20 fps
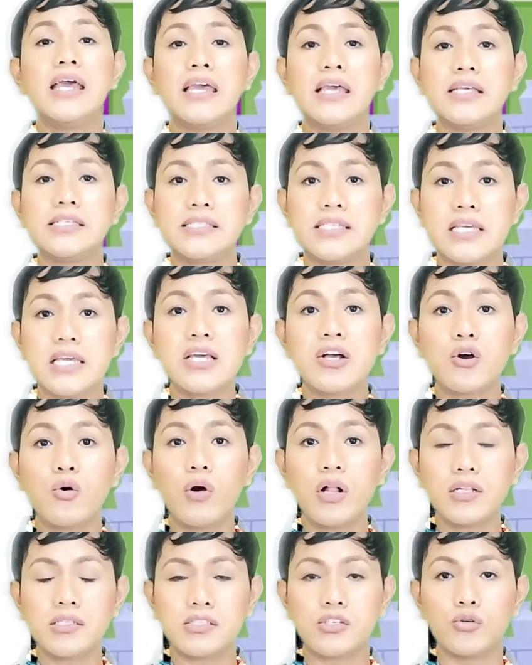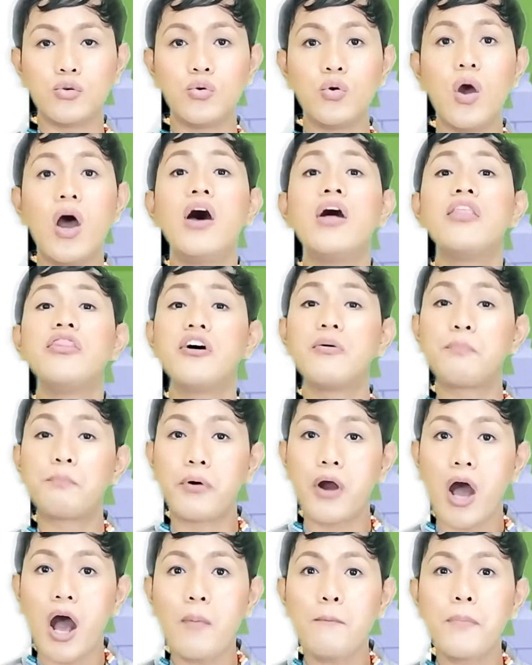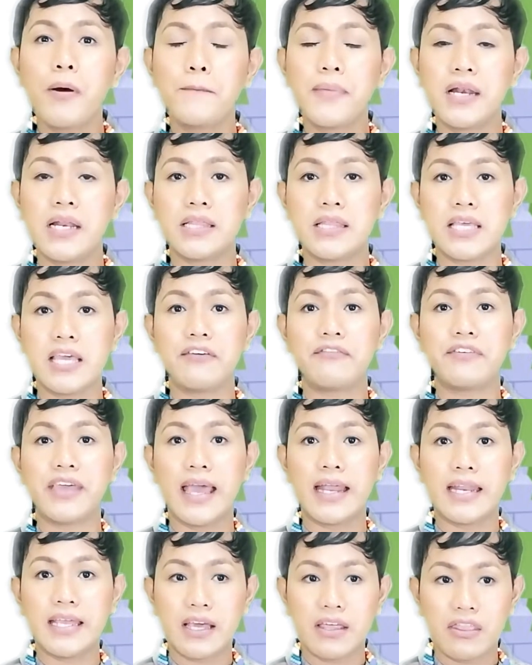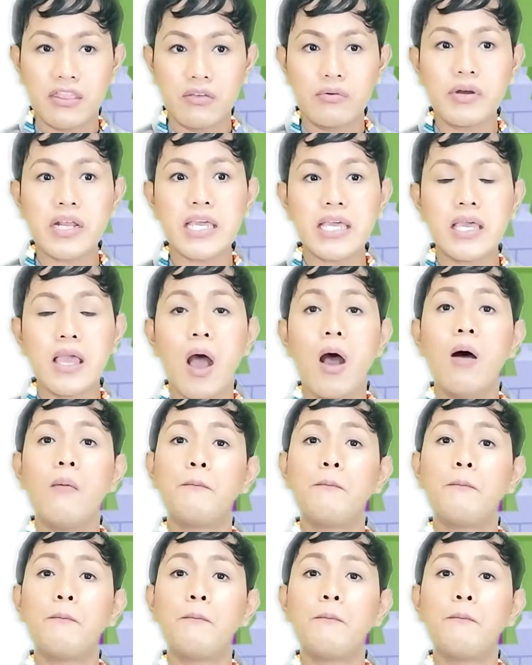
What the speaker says: is equal to the probability of getting a 3